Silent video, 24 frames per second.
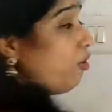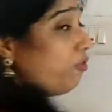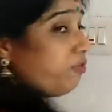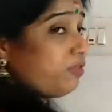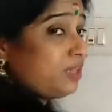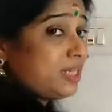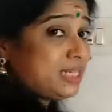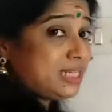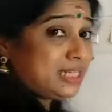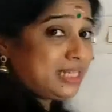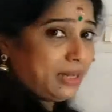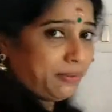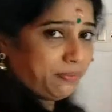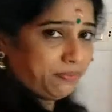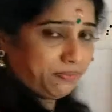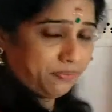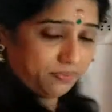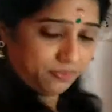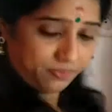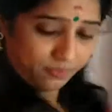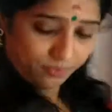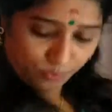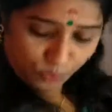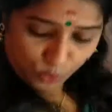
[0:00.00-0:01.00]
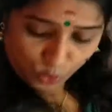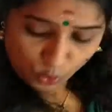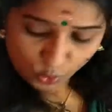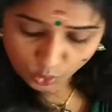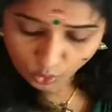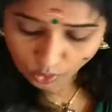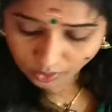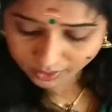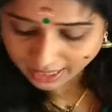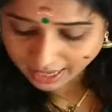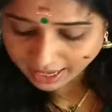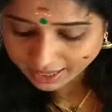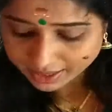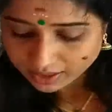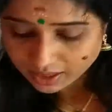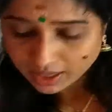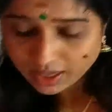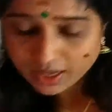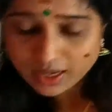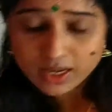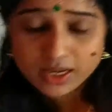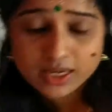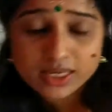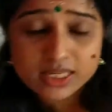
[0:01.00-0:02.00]
of the stem. You know that
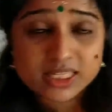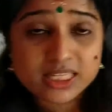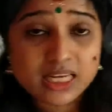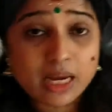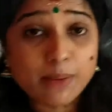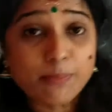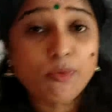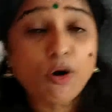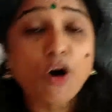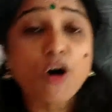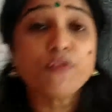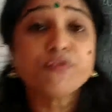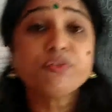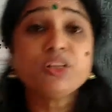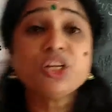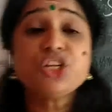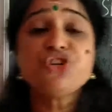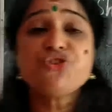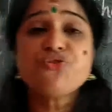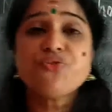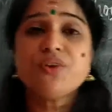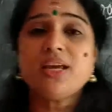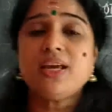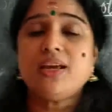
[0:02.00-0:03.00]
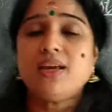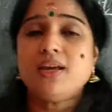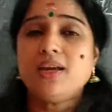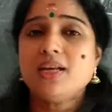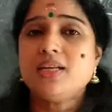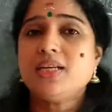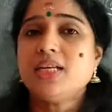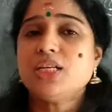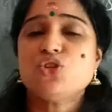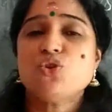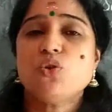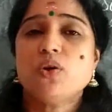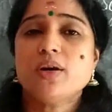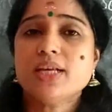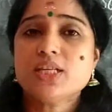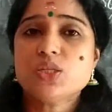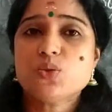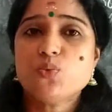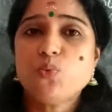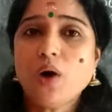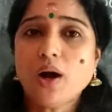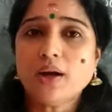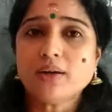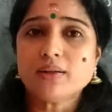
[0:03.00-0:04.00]
stem of the tree, it is known
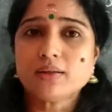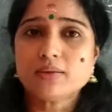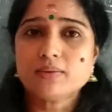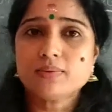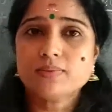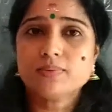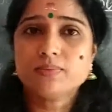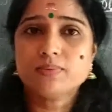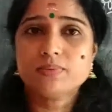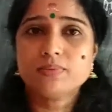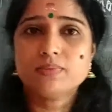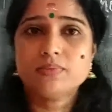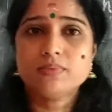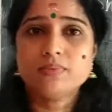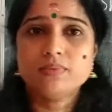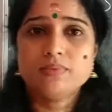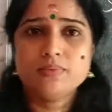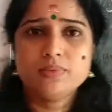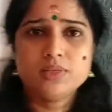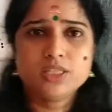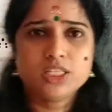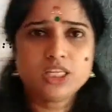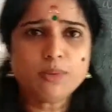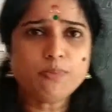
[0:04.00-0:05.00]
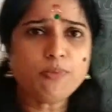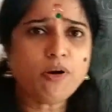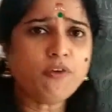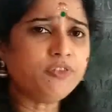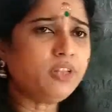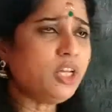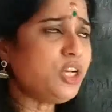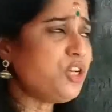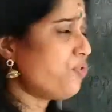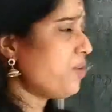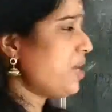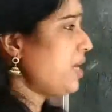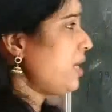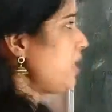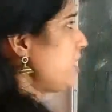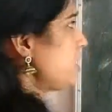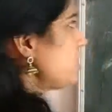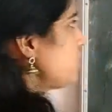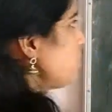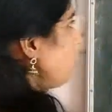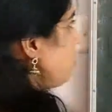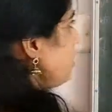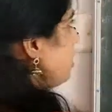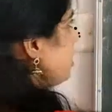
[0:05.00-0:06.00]
as what? Stem of the tree
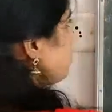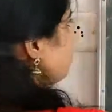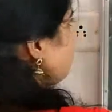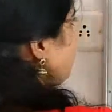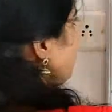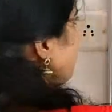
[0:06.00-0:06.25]
is known as